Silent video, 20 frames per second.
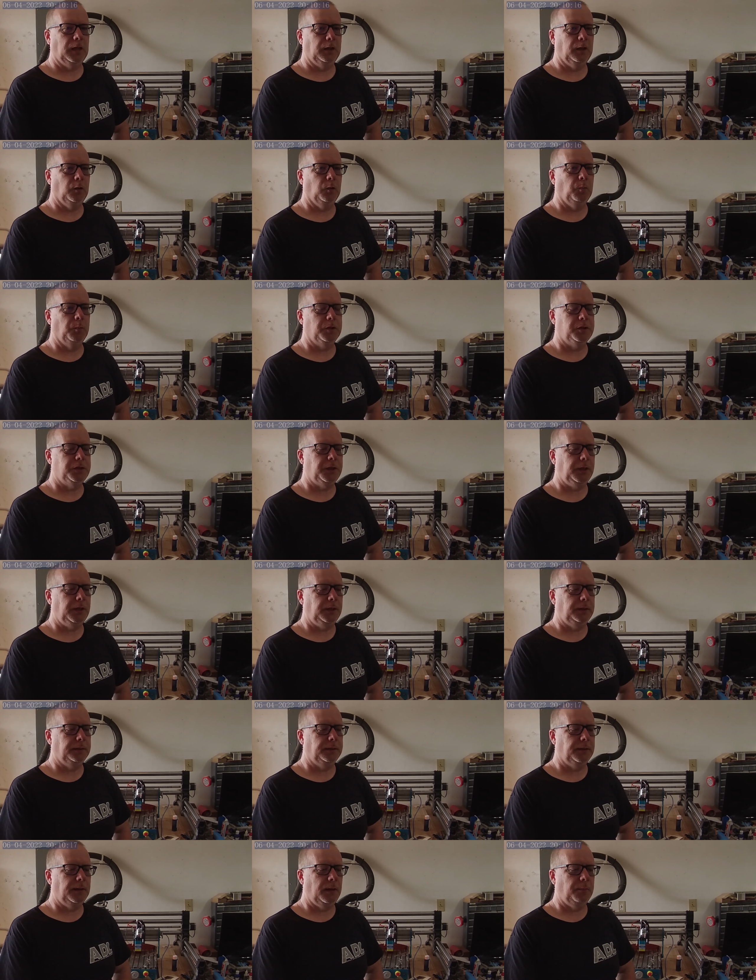little
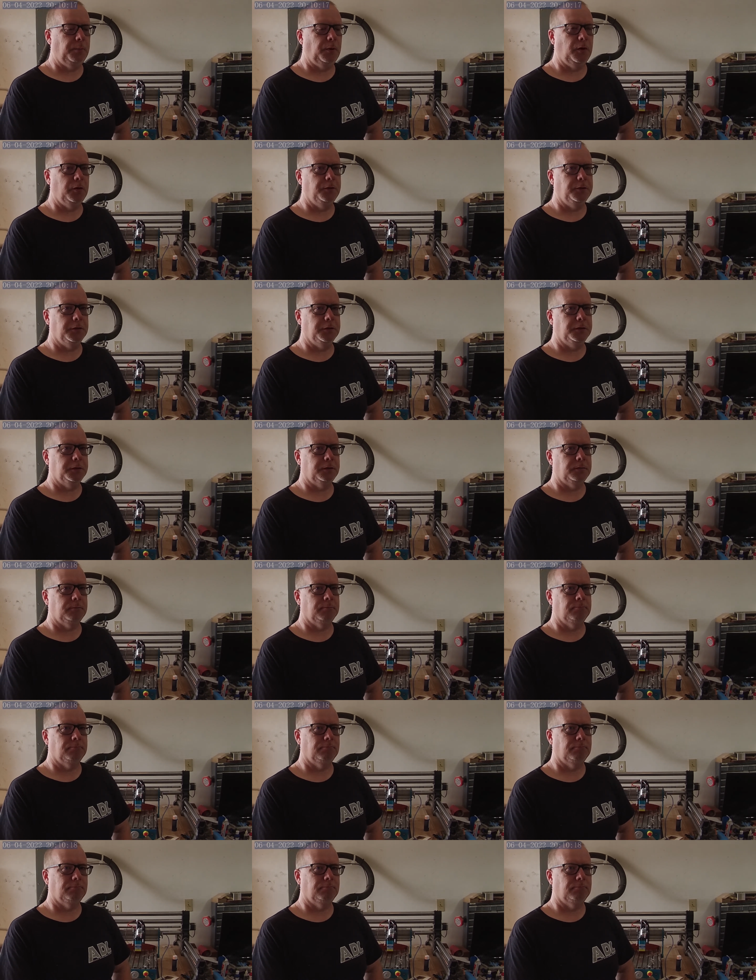machine that I purchased